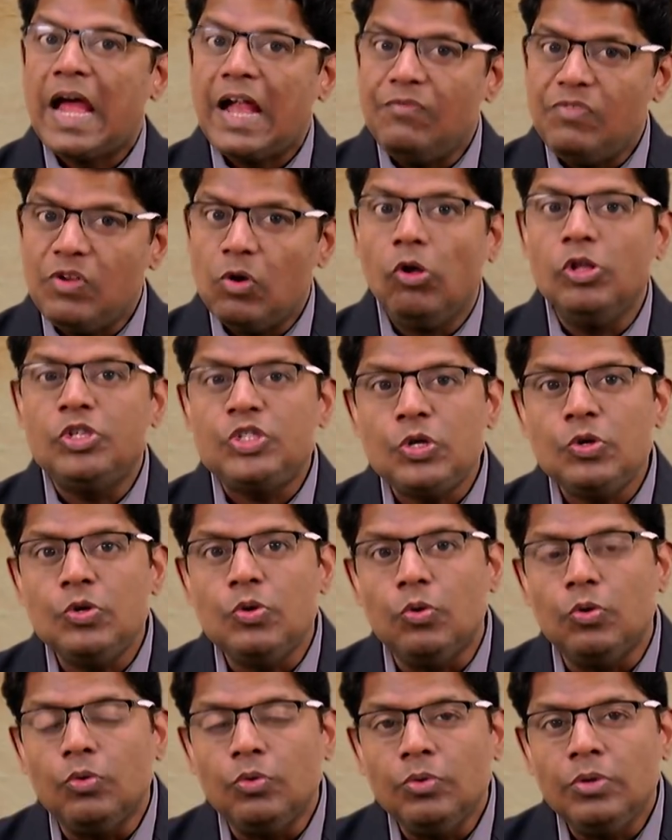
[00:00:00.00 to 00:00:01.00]
And we also
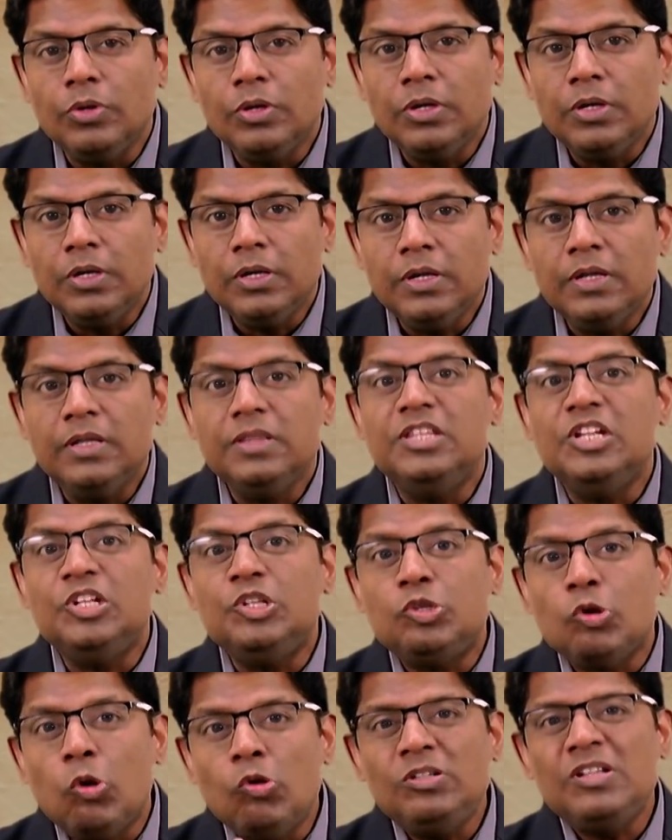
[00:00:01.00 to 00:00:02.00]
know
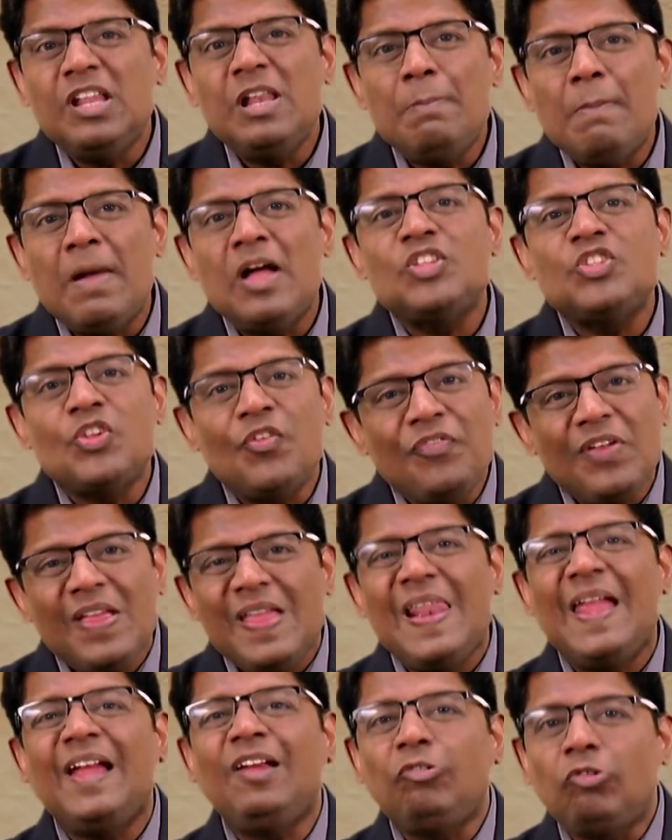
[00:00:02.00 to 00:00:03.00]
the total mass of
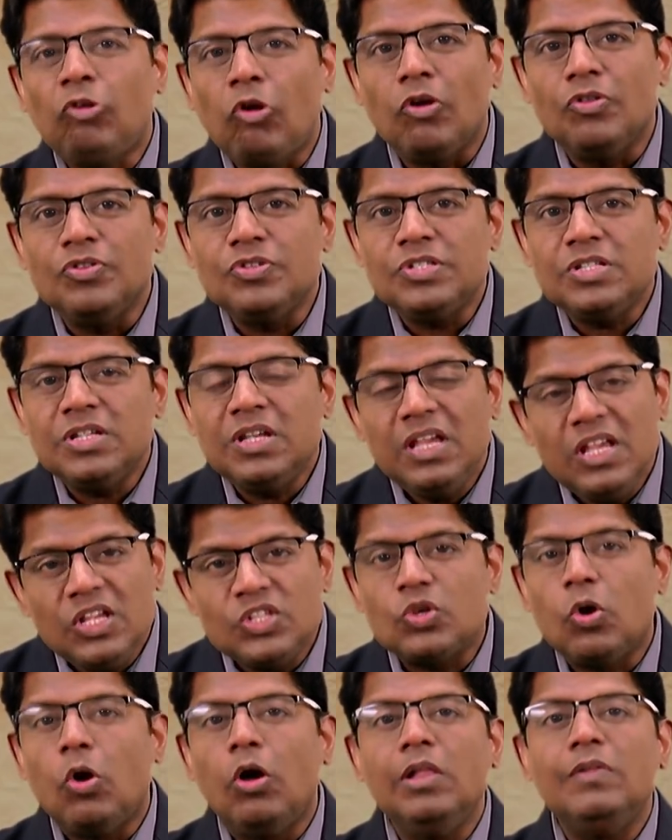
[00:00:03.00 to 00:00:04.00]
electrons
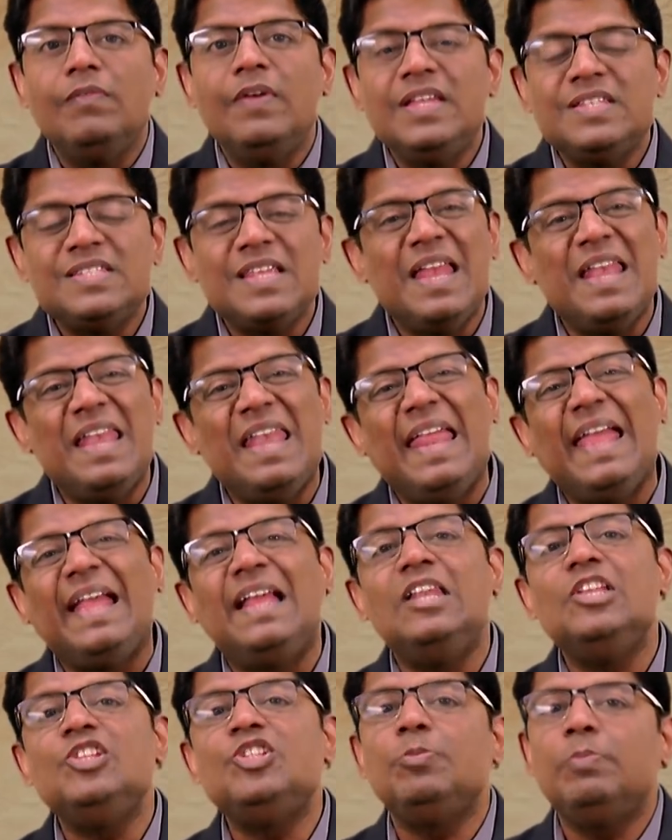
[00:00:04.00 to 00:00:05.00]
is always
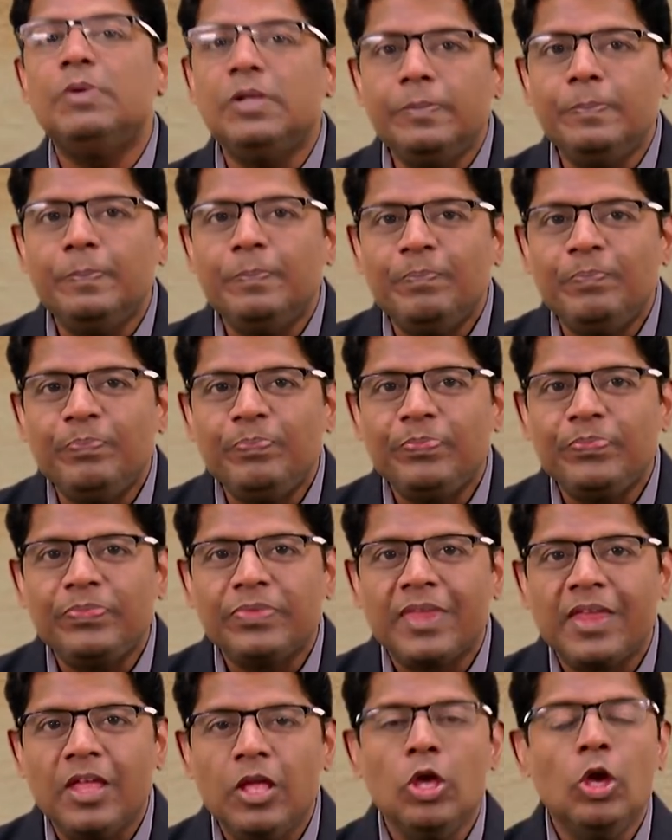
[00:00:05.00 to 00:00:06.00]
negligible.
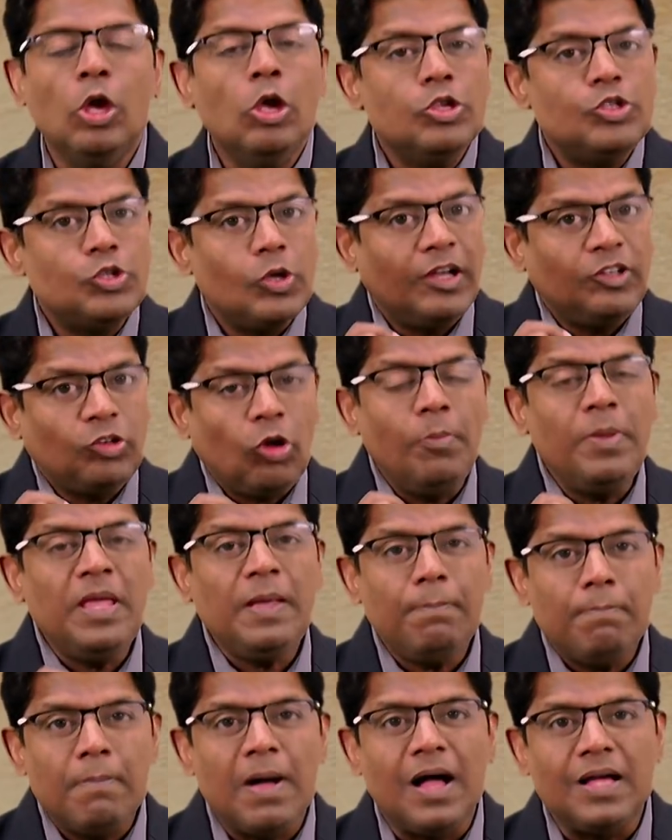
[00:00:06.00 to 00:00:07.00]
So
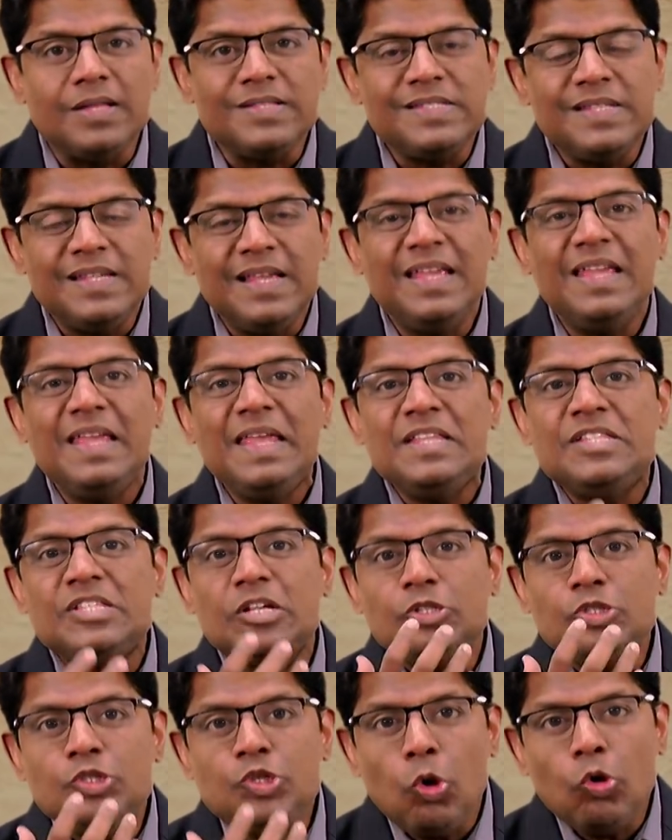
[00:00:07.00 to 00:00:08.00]
atomic mass is
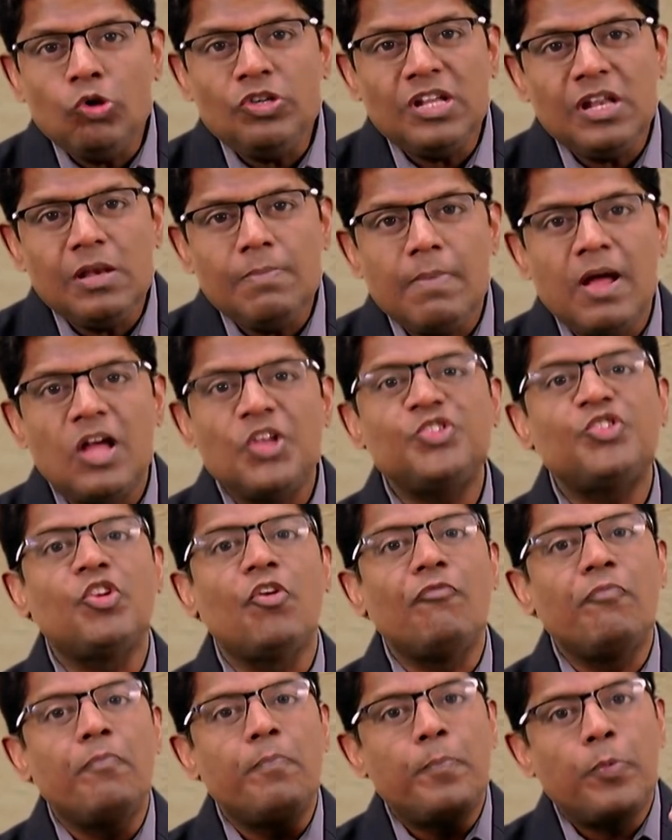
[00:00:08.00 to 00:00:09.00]
the total mass
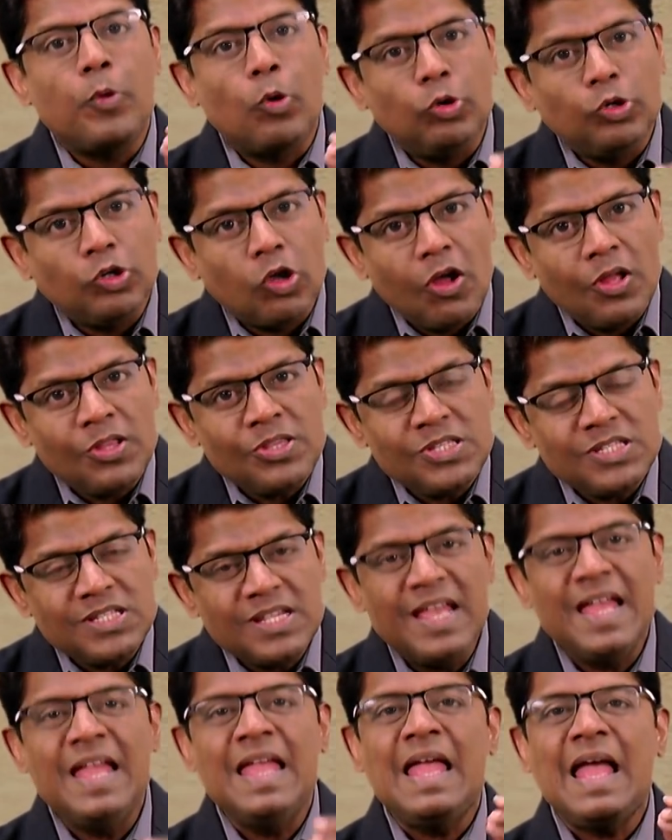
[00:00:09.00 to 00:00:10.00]
of
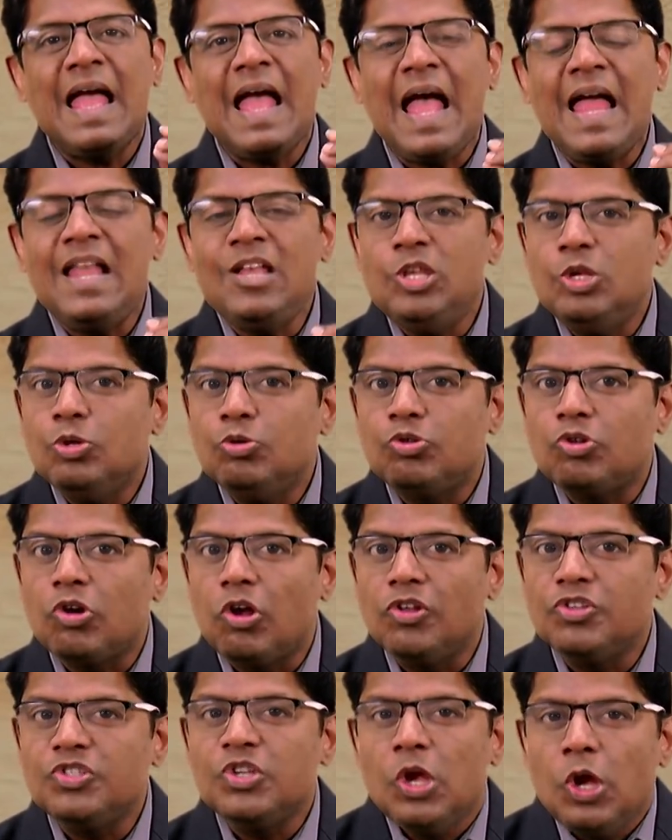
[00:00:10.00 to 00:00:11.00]
protons and
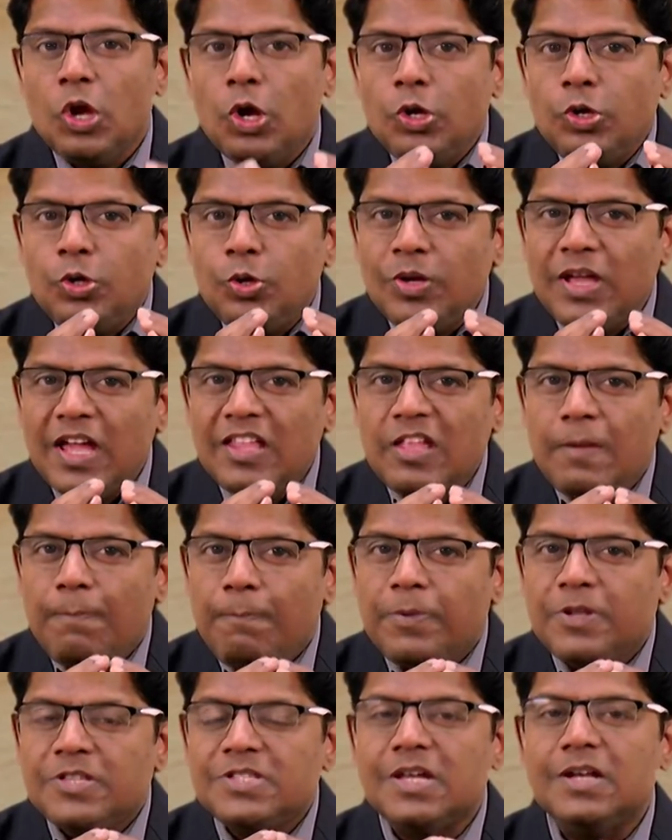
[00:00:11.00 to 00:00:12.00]
neutrons together
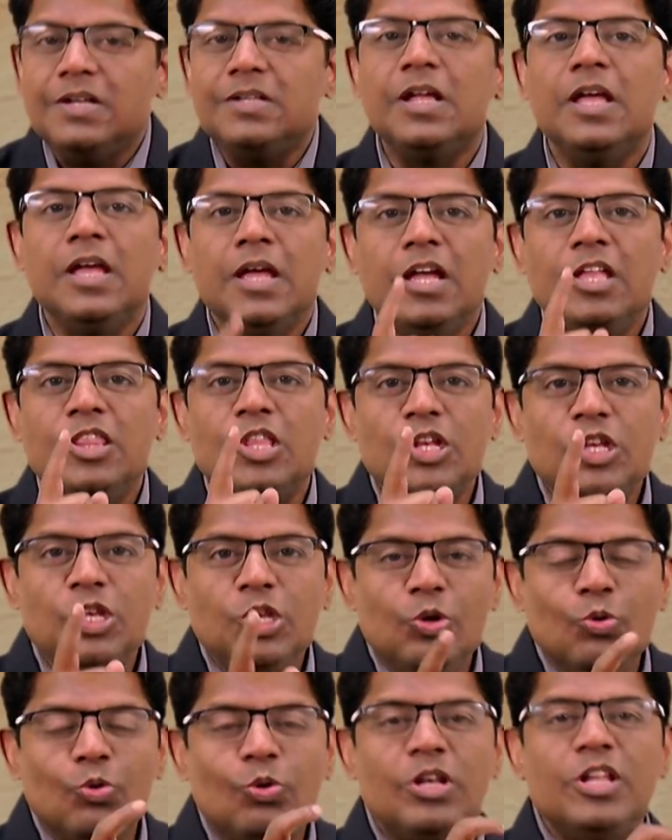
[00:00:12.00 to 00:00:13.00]
present in the
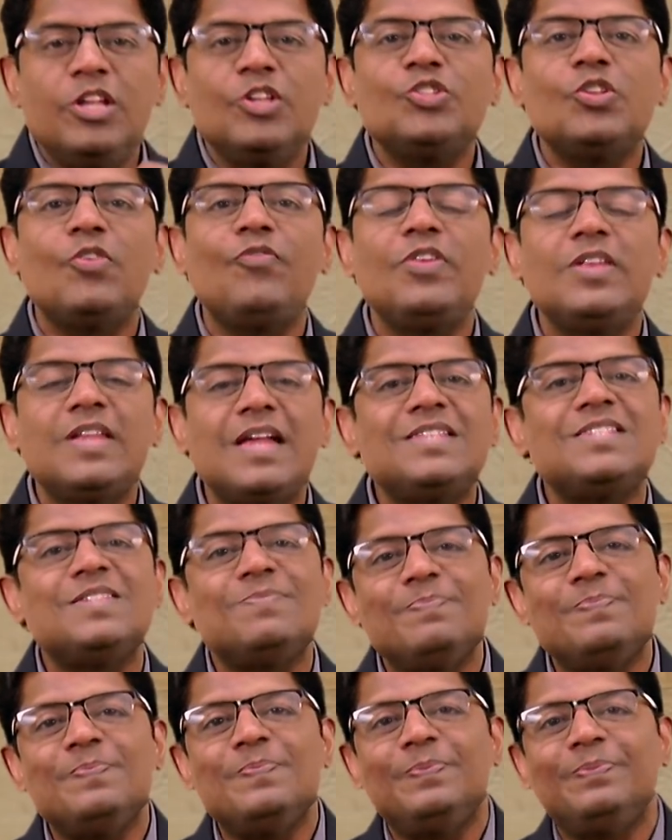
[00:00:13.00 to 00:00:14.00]
nucleus of an
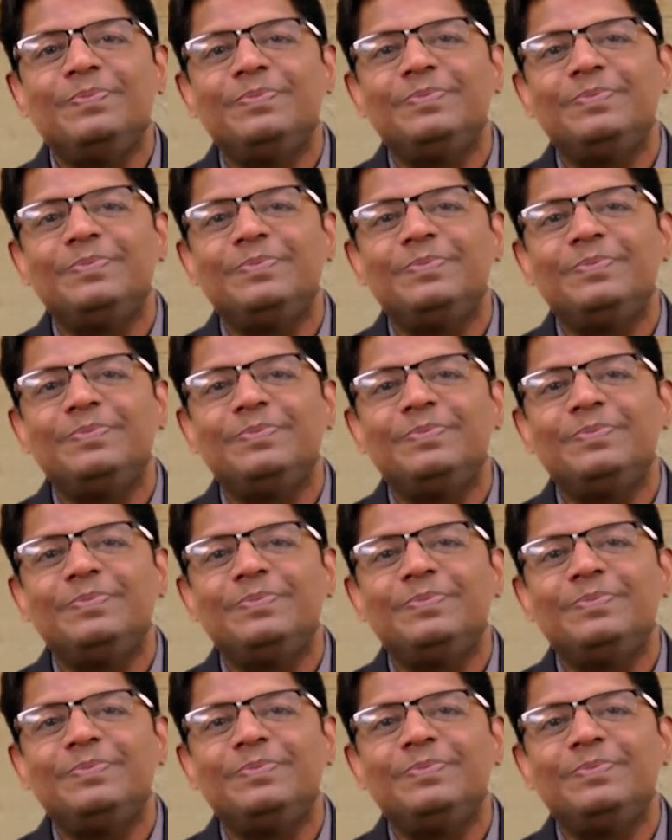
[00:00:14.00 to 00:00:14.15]
atom.